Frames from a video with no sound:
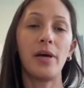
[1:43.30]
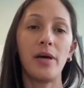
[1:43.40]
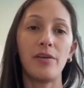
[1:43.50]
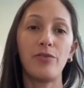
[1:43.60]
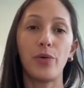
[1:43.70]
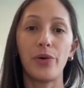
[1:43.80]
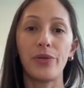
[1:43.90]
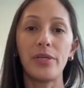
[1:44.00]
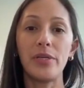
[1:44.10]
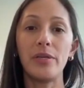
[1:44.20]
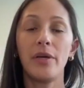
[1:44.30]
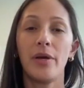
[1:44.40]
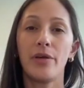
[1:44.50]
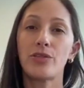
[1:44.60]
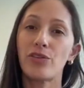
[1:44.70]
for the
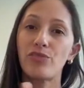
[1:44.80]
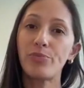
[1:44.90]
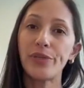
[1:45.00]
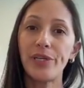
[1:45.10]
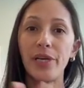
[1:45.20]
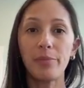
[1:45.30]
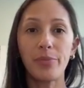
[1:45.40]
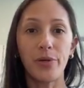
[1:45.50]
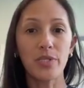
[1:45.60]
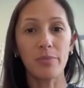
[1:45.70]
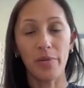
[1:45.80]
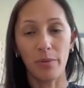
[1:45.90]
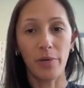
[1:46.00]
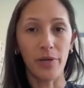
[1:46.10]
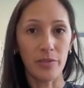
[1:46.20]
sort of pre and
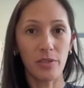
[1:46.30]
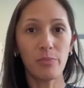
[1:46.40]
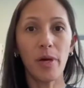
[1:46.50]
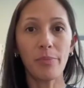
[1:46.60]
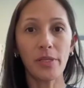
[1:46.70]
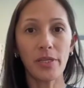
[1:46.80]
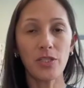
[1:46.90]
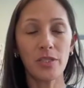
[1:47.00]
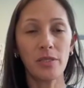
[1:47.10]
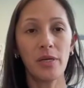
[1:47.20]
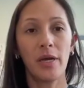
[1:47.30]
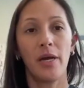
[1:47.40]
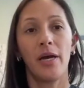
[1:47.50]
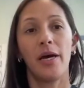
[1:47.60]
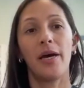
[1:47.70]
post-menopausal population.
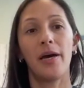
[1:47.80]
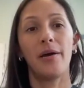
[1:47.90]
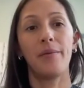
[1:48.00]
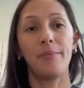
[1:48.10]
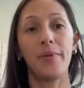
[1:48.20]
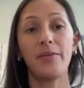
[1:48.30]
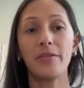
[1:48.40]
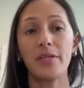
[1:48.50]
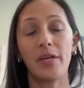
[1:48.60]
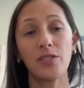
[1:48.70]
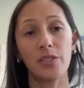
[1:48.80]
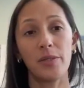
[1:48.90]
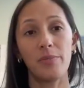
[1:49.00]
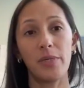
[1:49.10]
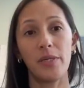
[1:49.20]
And this can
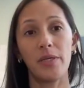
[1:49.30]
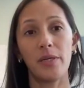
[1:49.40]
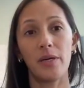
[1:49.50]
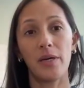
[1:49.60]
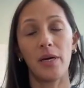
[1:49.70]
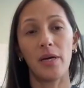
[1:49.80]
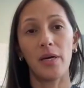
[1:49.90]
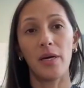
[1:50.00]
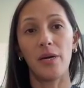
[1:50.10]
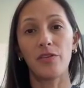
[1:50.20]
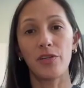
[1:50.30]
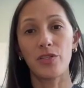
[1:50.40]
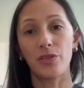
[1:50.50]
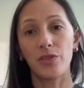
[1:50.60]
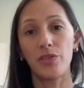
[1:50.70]
actually be of
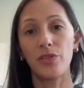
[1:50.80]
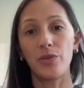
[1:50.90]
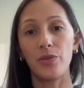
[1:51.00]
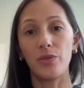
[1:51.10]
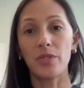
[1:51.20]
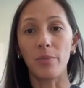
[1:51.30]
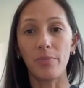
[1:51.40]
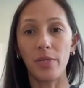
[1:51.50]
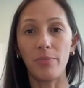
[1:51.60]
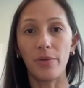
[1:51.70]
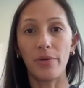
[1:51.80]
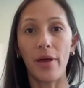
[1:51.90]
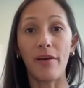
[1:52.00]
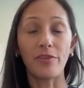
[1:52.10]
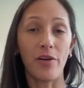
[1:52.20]
concern to some people
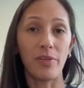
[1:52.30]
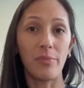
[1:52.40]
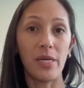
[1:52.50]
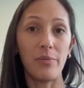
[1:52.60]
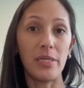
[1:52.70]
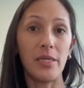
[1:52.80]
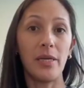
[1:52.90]
after having a baby.